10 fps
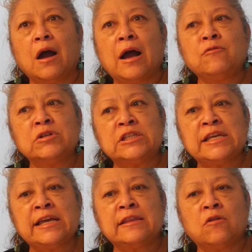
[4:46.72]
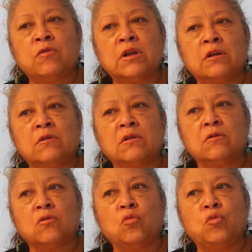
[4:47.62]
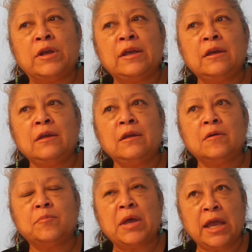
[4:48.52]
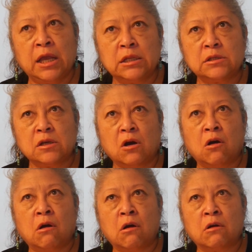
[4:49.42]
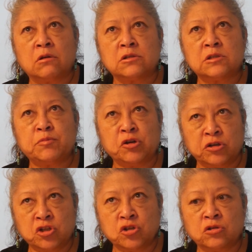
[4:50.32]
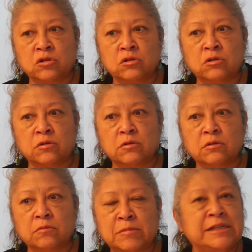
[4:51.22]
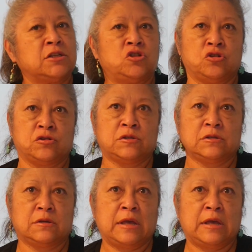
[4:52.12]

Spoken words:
I would say that when we paint our spiritual messengers